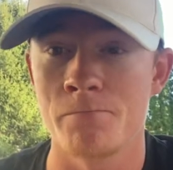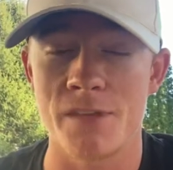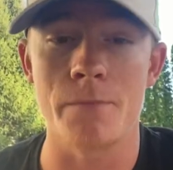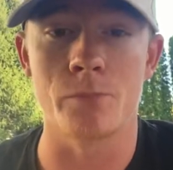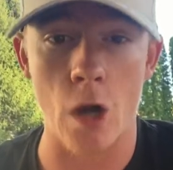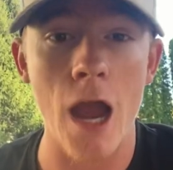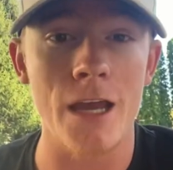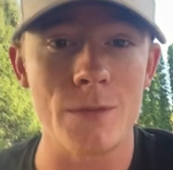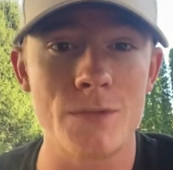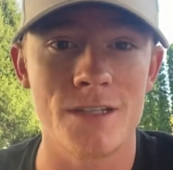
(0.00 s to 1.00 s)
they
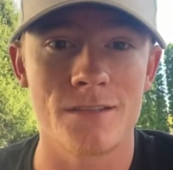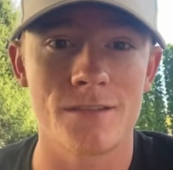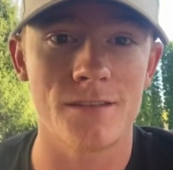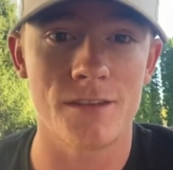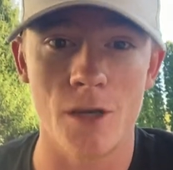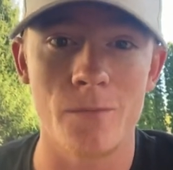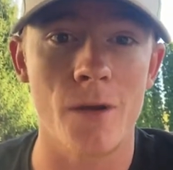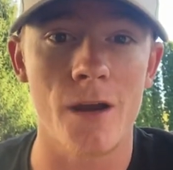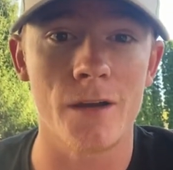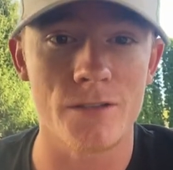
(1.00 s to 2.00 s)
bribed the
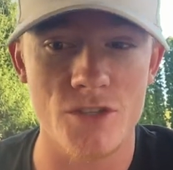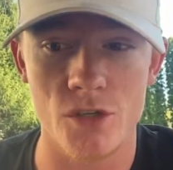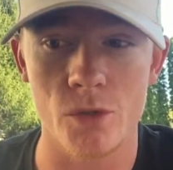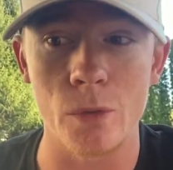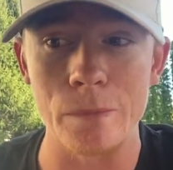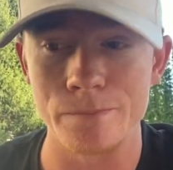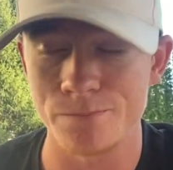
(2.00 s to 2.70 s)
umpire to,